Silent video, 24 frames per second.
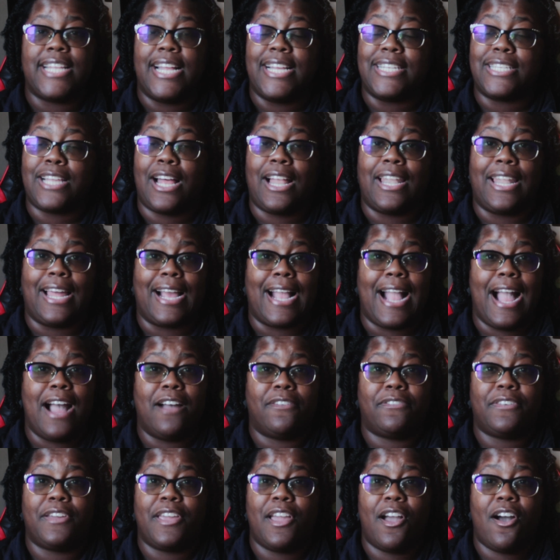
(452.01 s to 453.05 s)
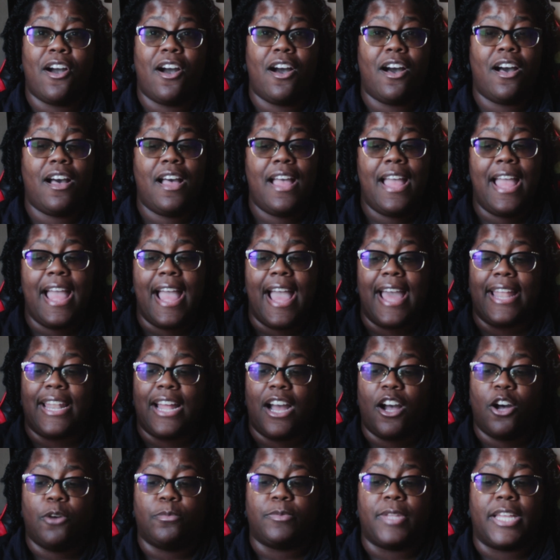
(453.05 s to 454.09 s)
That's all I got for y'all. And
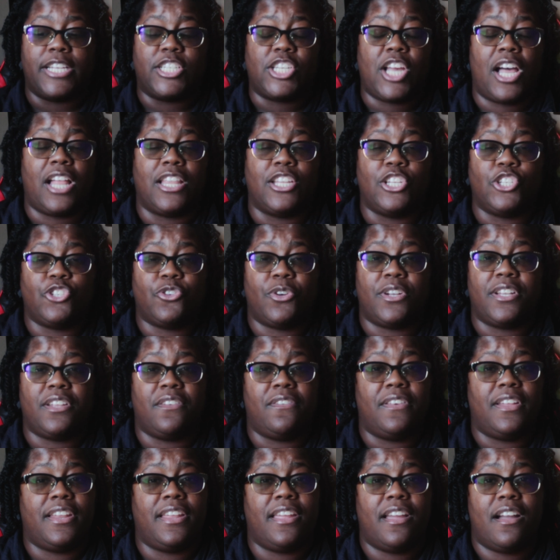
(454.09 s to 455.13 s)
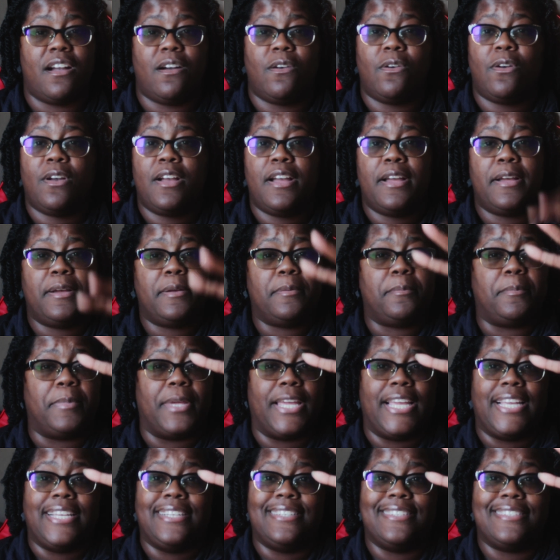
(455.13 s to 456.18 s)
I hope that y'all enjoyed the video.
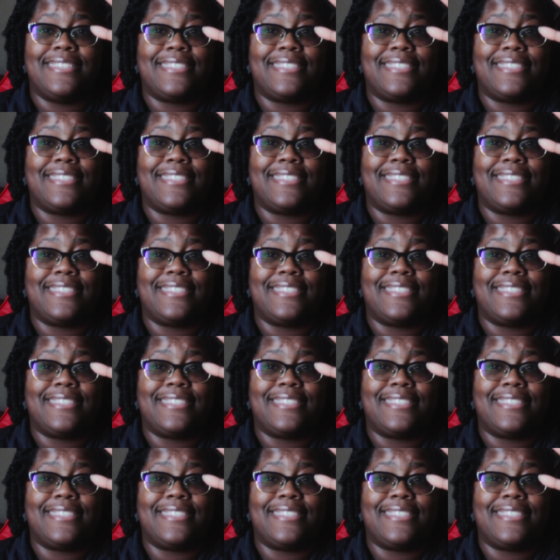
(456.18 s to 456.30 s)
Peace.